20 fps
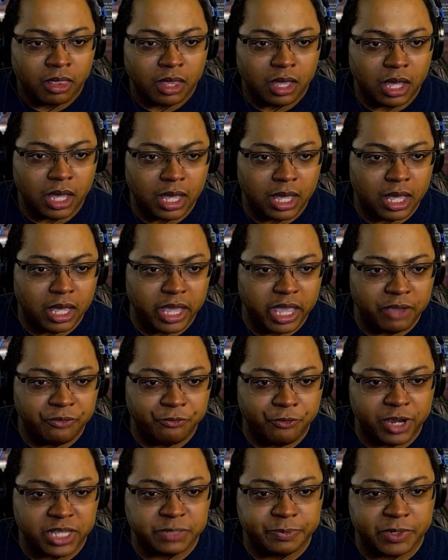Hey
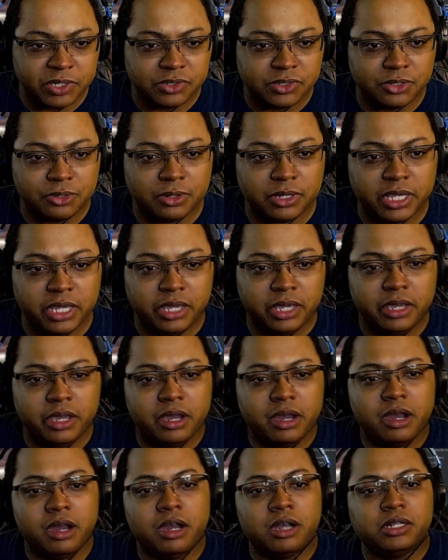friends, Bristol
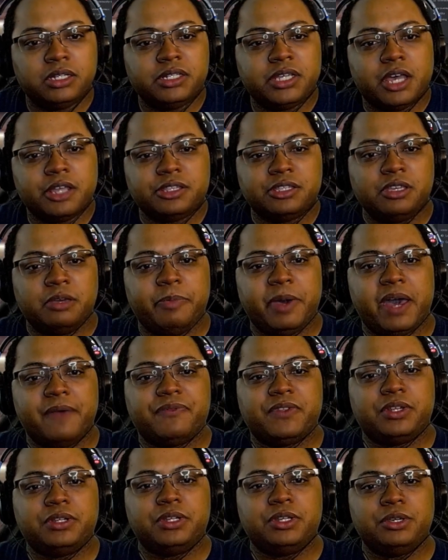here to talk to you about
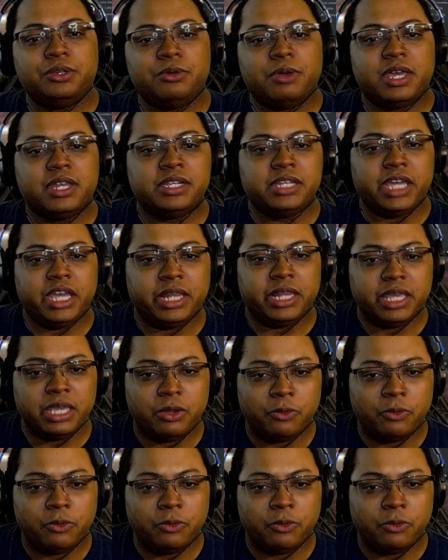the new daily,